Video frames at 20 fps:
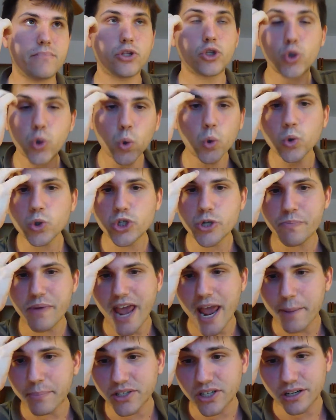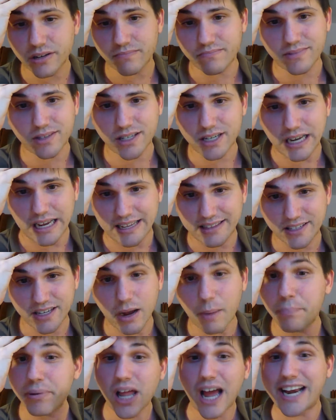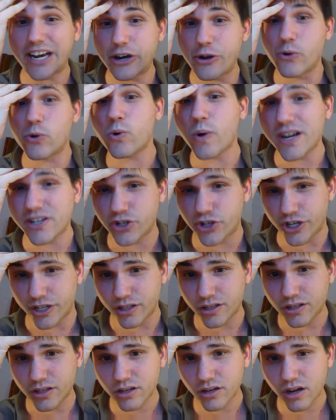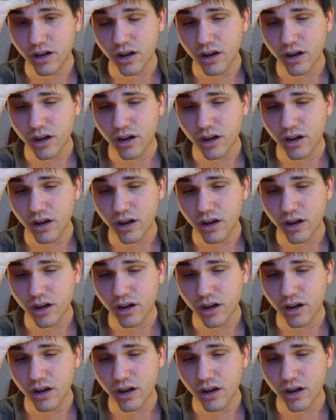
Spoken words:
tools to be able to apply to new questions.